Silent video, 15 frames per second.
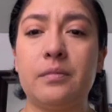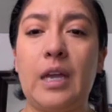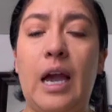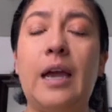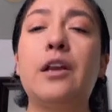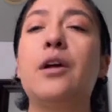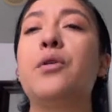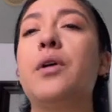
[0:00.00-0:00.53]

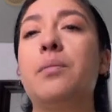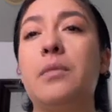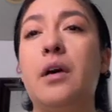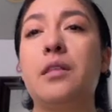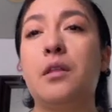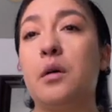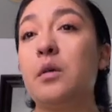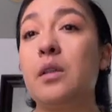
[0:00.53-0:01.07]
know I'm not
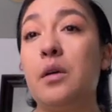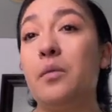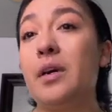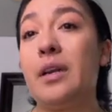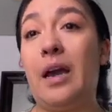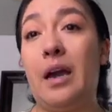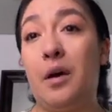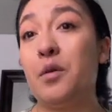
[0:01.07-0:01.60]
the only one
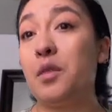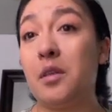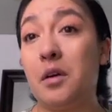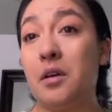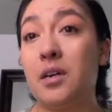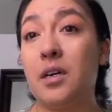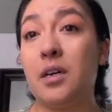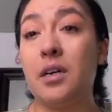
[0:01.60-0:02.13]
out
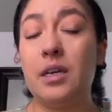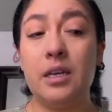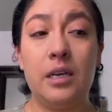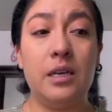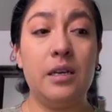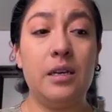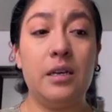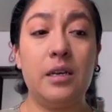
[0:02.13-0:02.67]
there
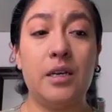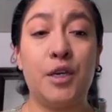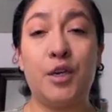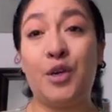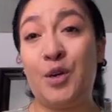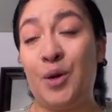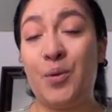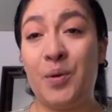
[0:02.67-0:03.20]

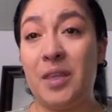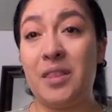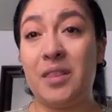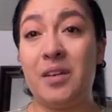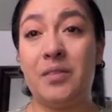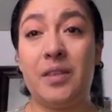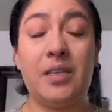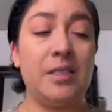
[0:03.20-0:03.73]
going
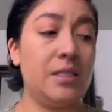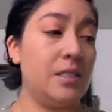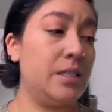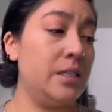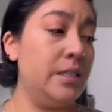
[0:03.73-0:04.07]
through this.